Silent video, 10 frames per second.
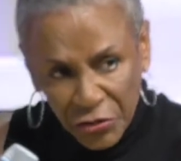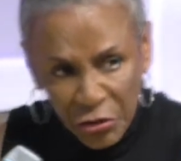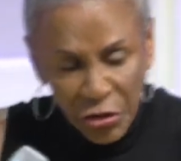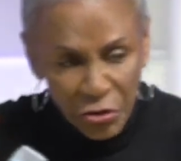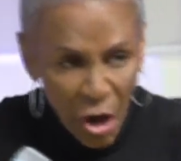to
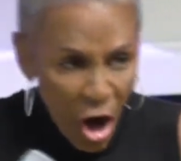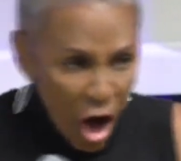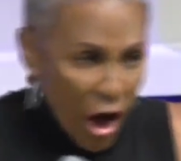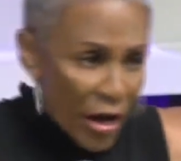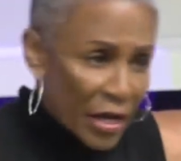the
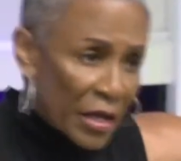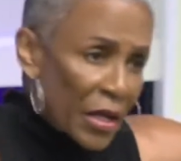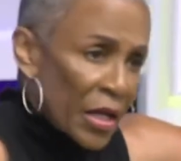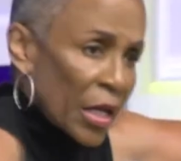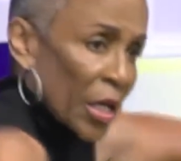door
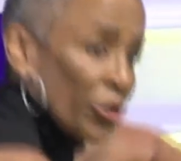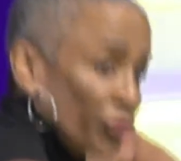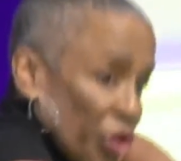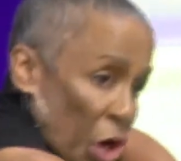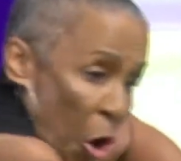and
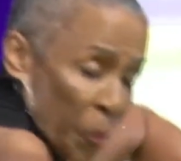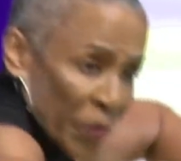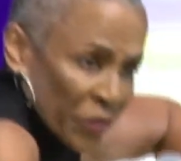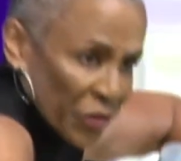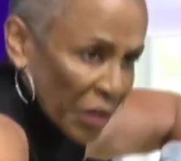she
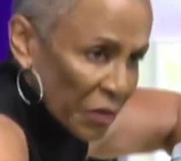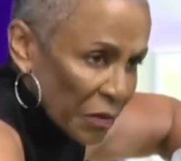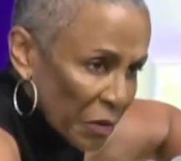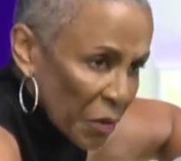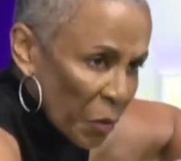opens it
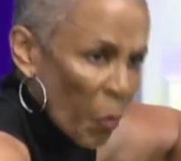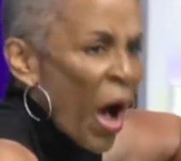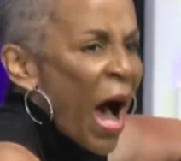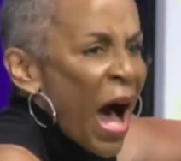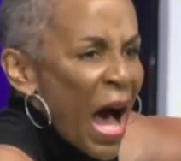
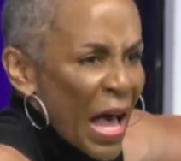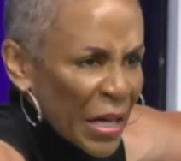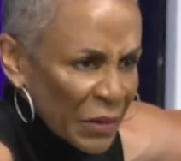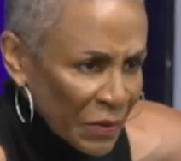wide.